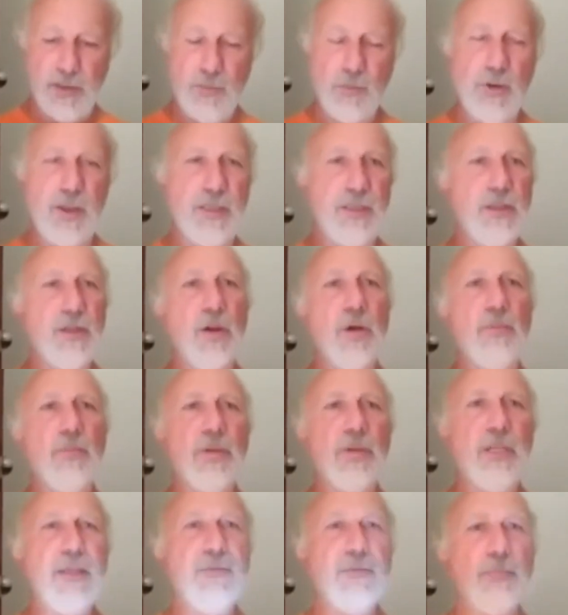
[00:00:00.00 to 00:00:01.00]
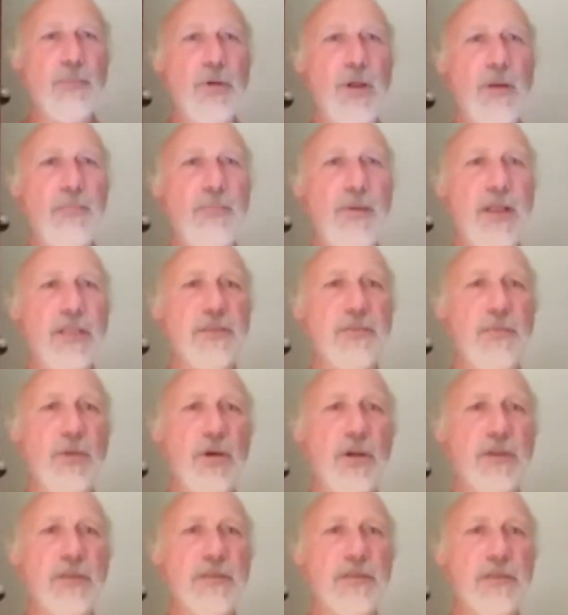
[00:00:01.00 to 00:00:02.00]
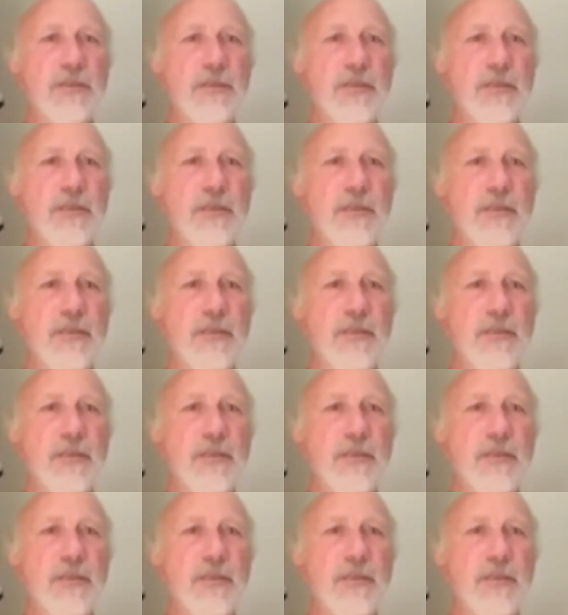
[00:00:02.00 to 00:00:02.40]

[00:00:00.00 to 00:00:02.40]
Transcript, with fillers: What, you don't believe in Prabhupada's books?